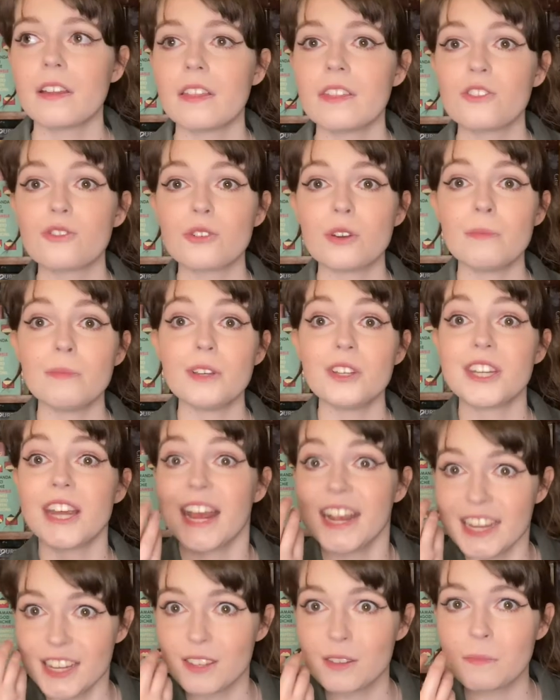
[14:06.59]
The tribute
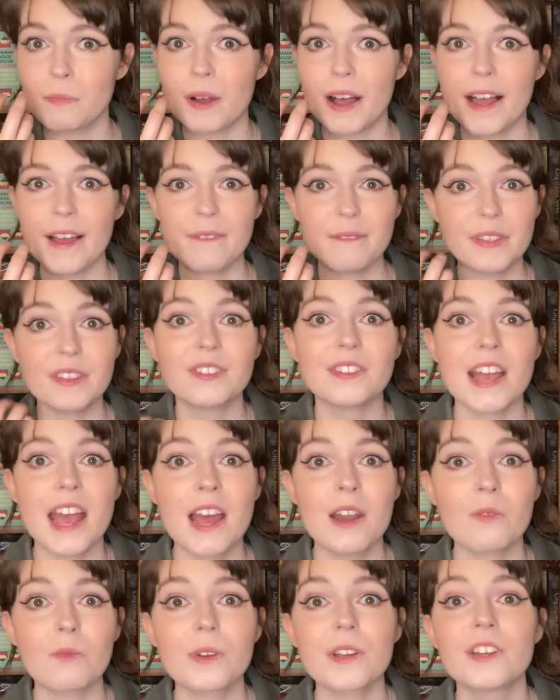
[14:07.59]
takes a bite of the
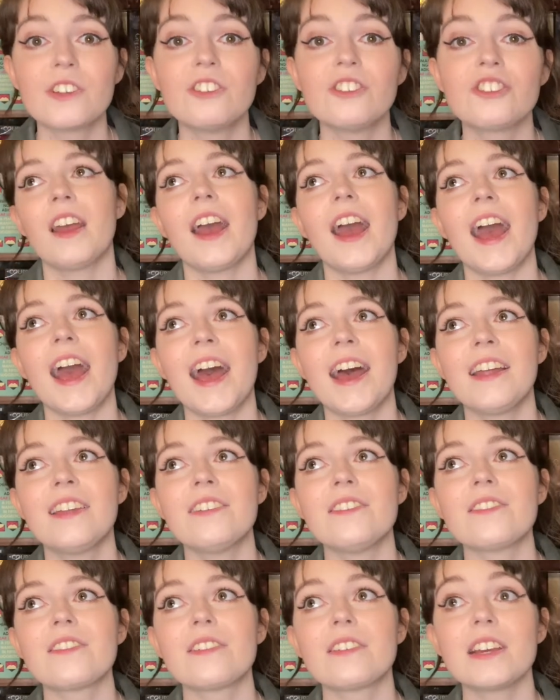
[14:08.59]
sandwich
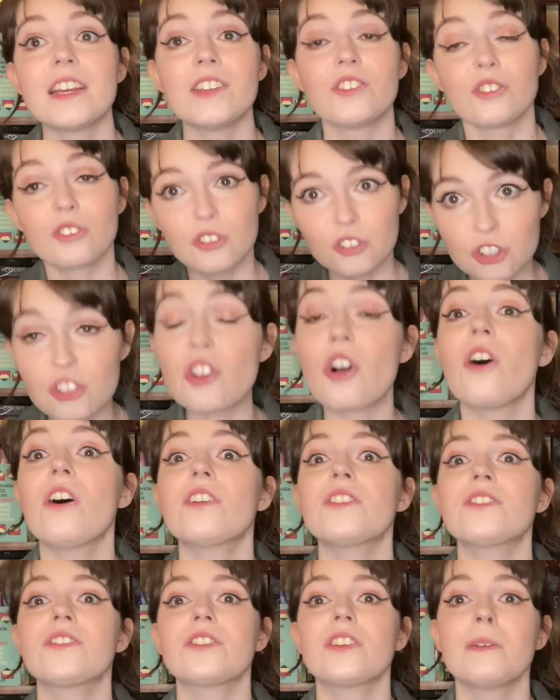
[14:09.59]
and is
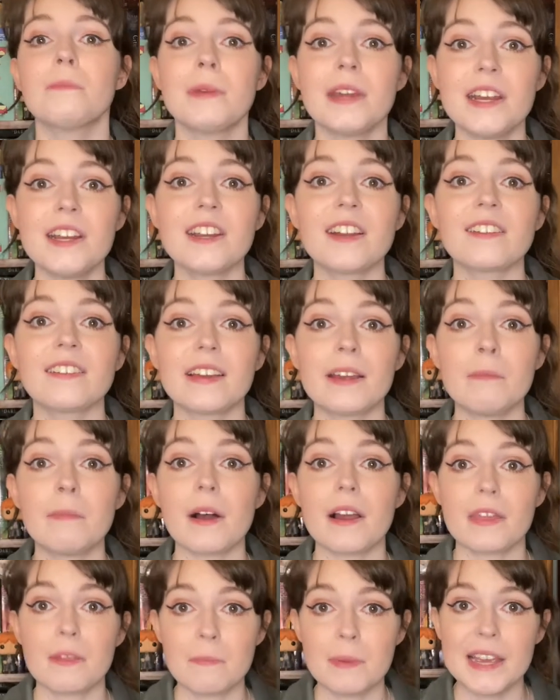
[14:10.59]
shot immediately
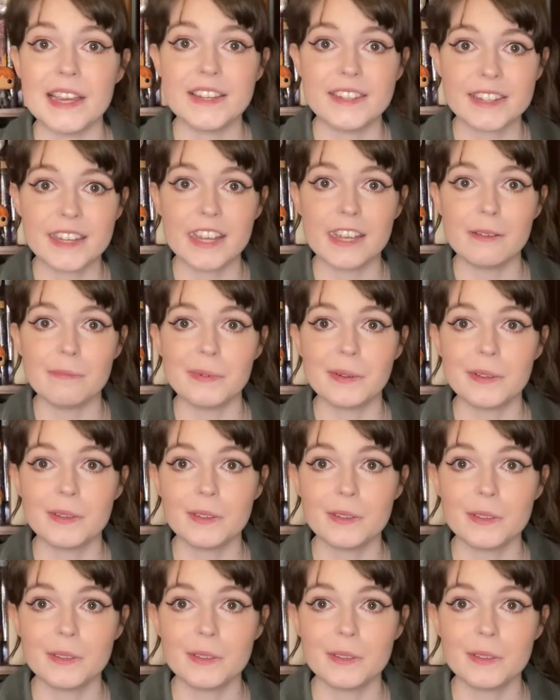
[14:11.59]
by the peacekeepers,